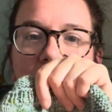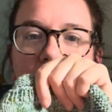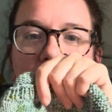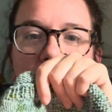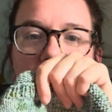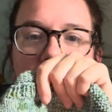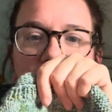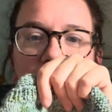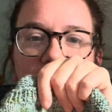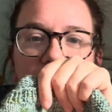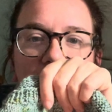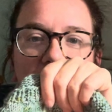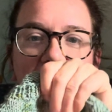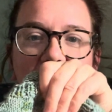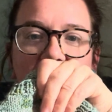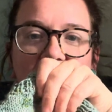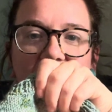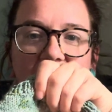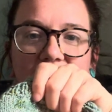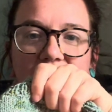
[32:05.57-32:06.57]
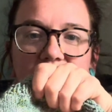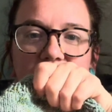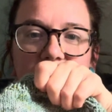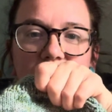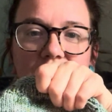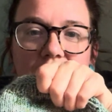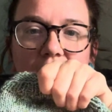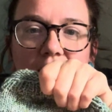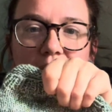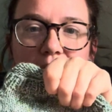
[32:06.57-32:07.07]
a flax,
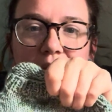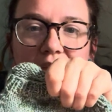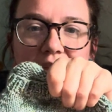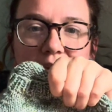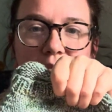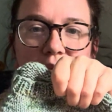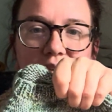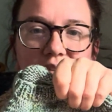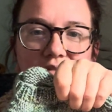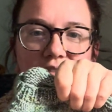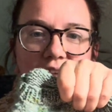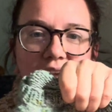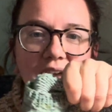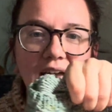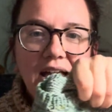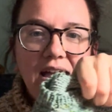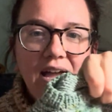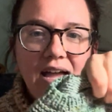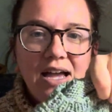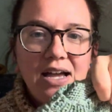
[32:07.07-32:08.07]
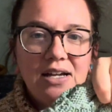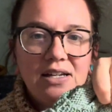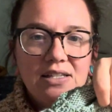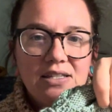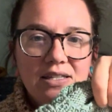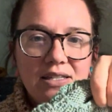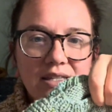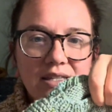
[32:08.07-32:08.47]
a baby flax.